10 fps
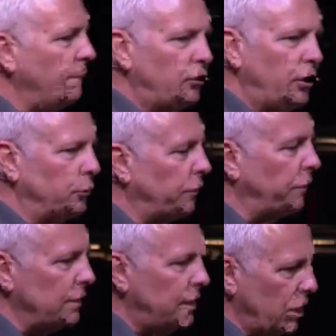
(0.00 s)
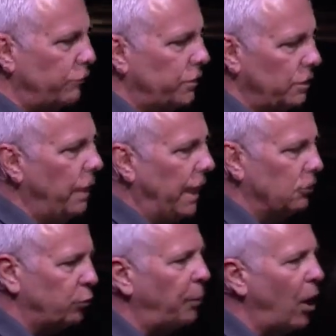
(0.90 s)
he was a very gifted man.
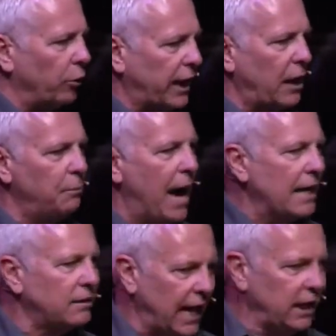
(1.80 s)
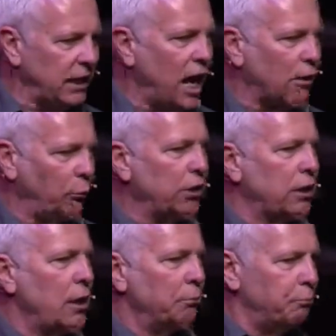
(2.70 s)
So Paul came back to Antioch with
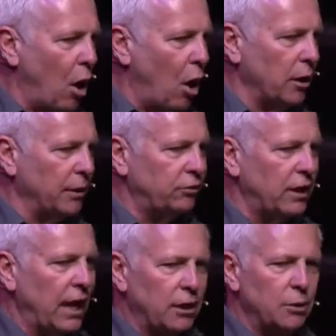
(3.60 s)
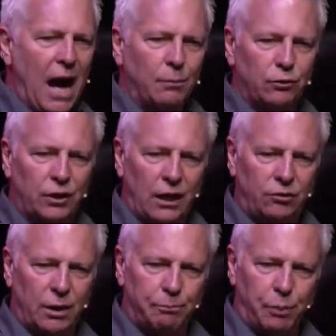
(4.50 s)
Barnabas, and the Bible says
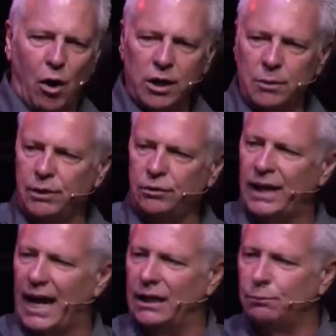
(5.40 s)
that Barnabas and